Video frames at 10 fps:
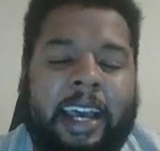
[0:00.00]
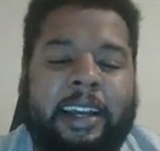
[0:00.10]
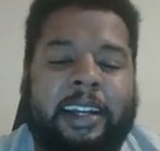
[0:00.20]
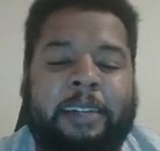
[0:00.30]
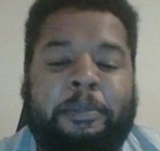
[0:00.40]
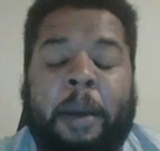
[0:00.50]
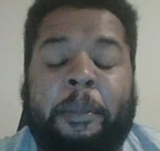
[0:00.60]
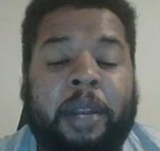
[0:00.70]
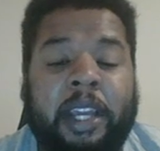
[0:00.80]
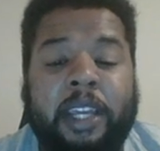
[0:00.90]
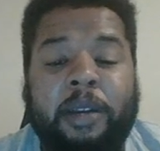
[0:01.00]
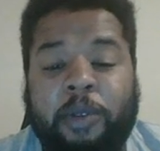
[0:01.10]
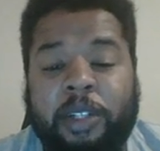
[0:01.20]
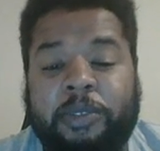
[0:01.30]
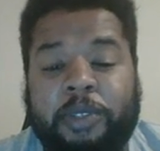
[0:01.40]
my plan
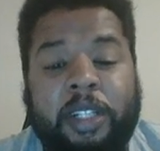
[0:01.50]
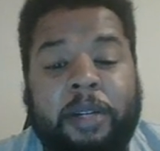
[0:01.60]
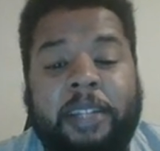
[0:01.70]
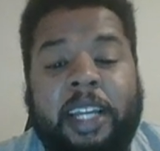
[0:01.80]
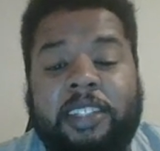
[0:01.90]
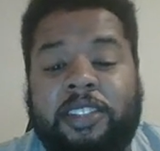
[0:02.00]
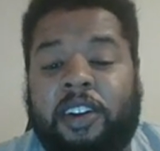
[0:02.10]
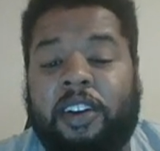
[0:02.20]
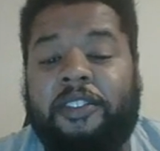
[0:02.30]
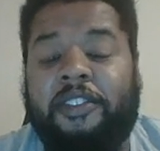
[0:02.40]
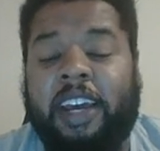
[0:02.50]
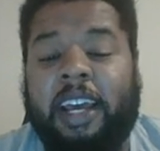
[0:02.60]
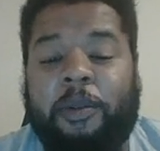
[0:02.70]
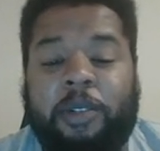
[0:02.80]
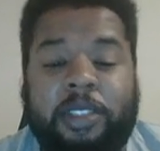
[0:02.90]
was with the updated starting
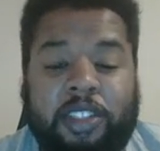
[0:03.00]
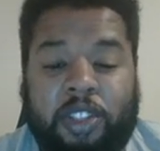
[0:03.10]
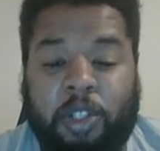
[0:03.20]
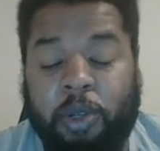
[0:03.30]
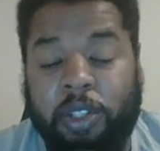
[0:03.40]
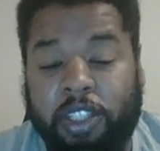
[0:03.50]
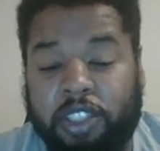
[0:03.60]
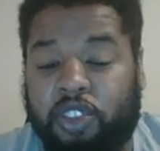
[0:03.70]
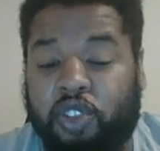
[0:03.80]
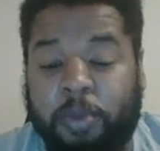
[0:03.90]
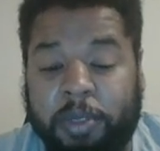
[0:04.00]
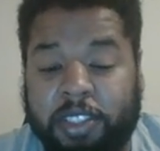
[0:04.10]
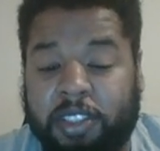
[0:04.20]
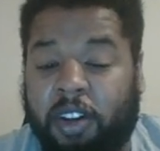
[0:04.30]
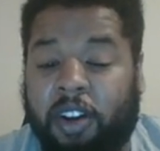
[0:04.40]
five was to throw another
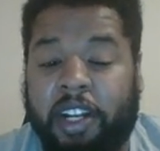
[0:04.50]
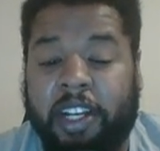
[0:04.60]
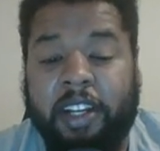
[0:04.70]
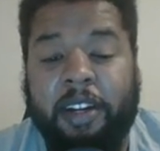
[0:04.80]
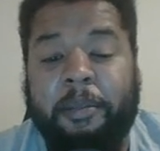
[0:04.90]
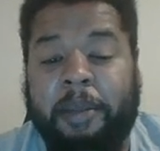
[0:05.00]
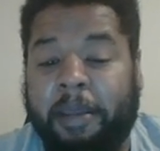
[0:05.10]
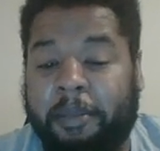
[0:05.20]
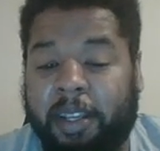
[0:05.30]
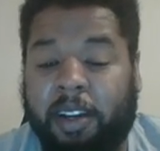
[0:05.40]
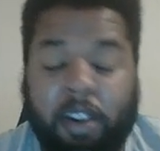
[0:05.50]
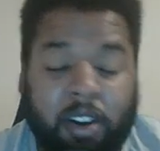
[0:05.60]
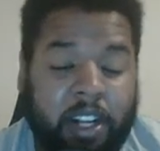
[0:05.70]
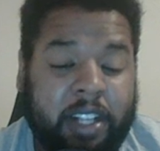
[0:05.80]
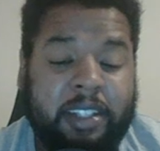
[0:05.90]
superstar in there, maybe
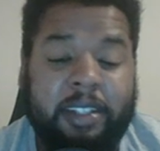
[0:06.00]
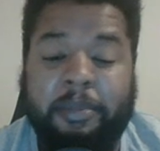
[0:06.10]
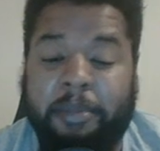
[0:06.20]
Harden,